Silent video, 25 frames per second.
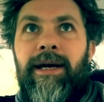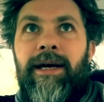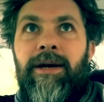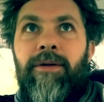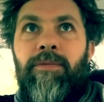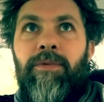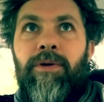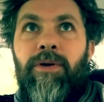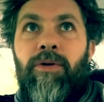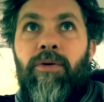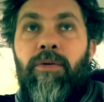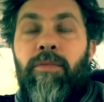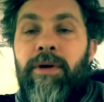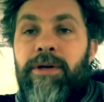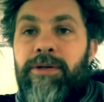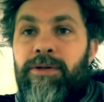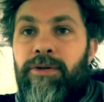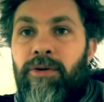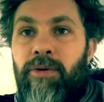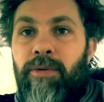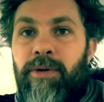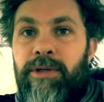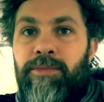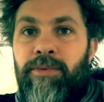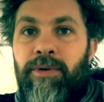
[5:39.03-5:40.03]
We'll almost
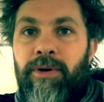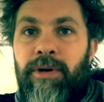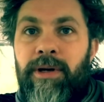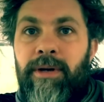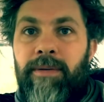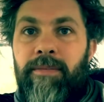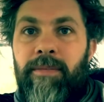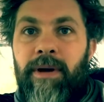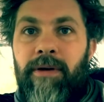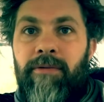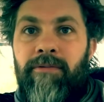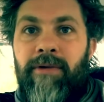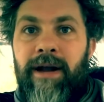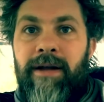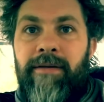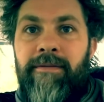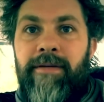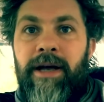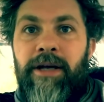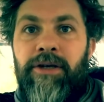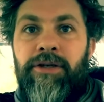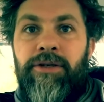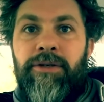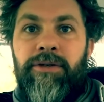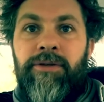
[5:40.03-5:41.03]
always put a
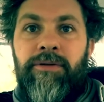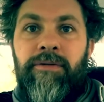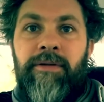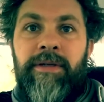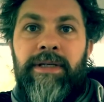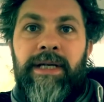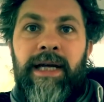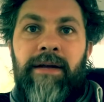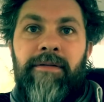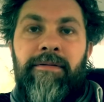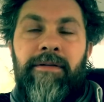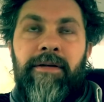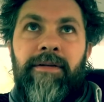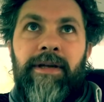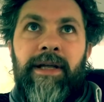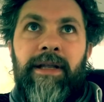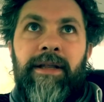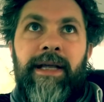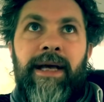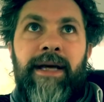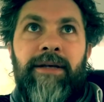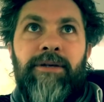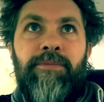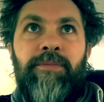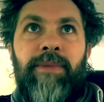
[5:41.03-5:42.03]
renovation, sort of a £10,000 or
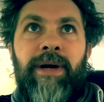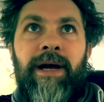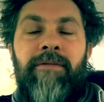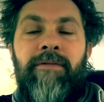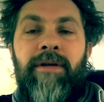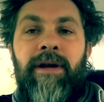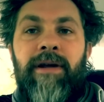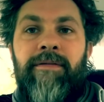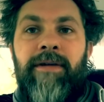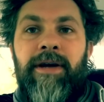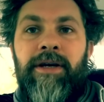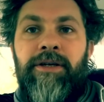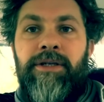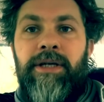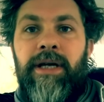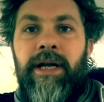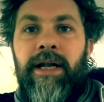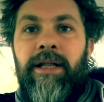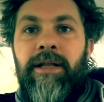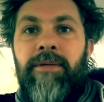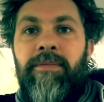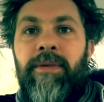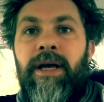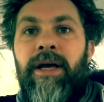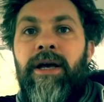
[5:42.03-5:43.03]
£15,000 renovation in
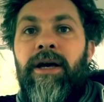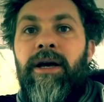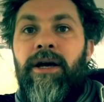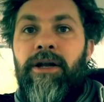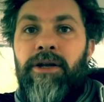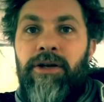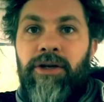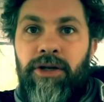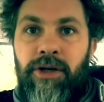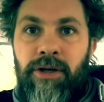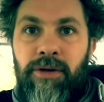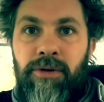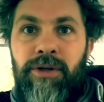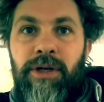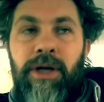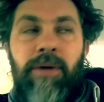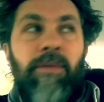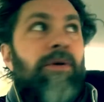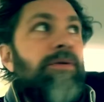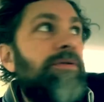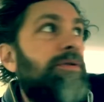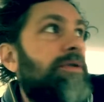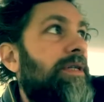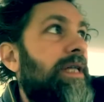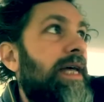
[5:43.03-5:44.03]
them. And usually
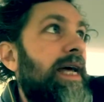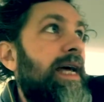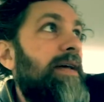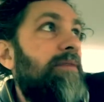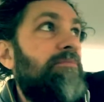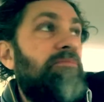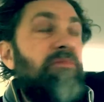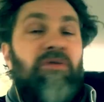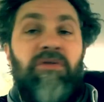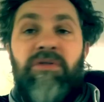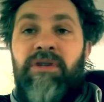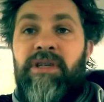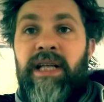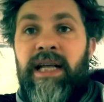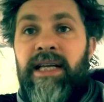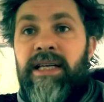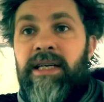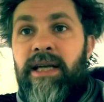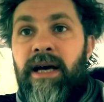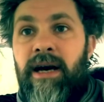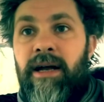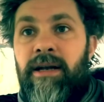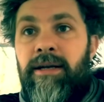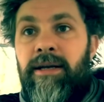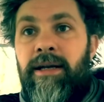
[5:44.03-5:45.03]
once they're
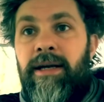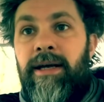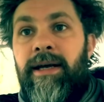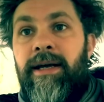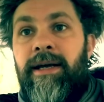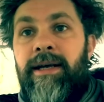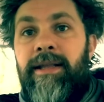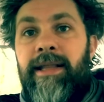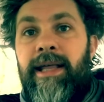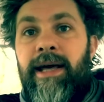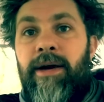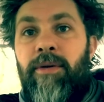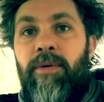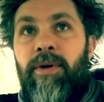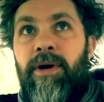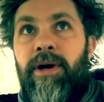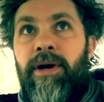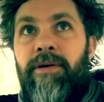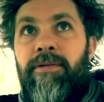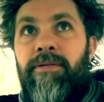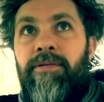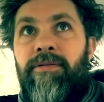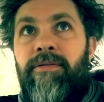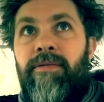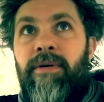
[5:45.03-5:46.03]
done, they're
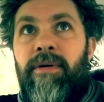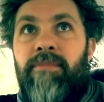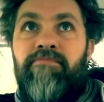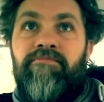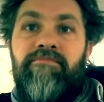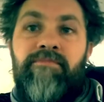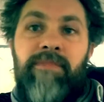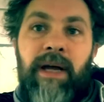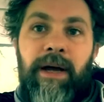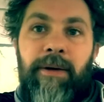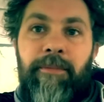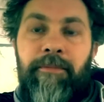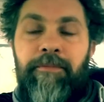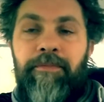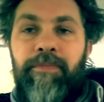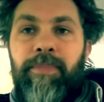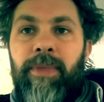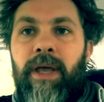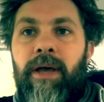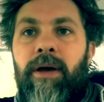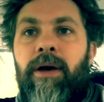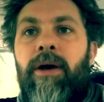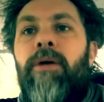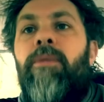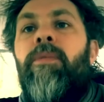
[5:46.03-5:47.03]
worth, you know,
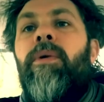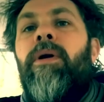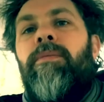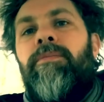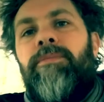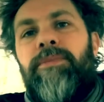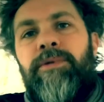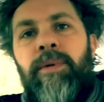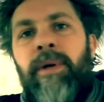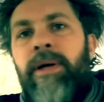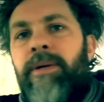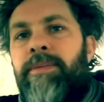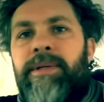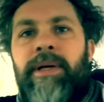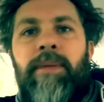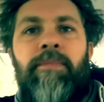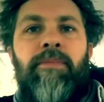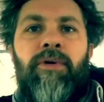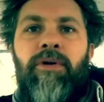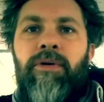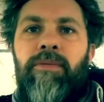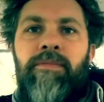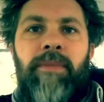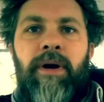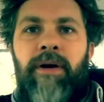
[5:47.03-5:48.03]
well, 20%
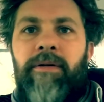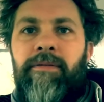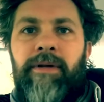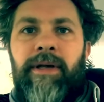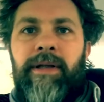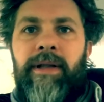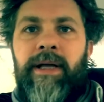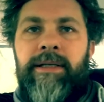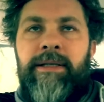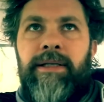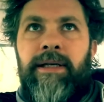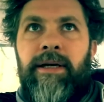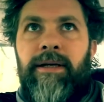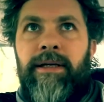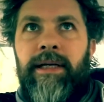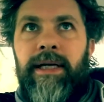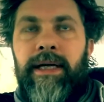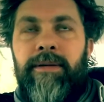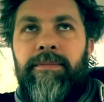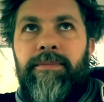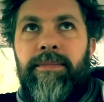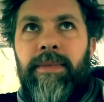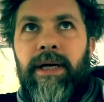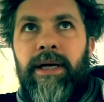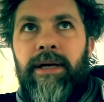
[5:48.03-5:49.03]
more. Hopefully that's the idea.
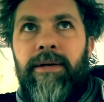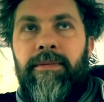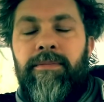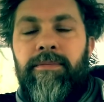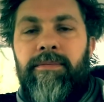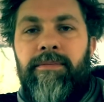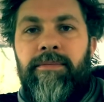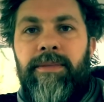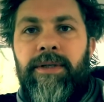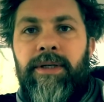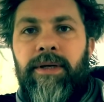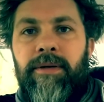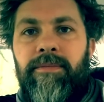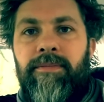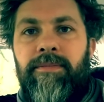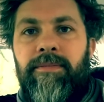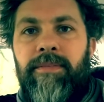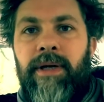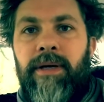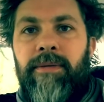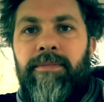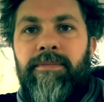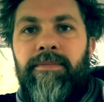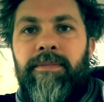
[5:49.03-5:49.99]
So yeah,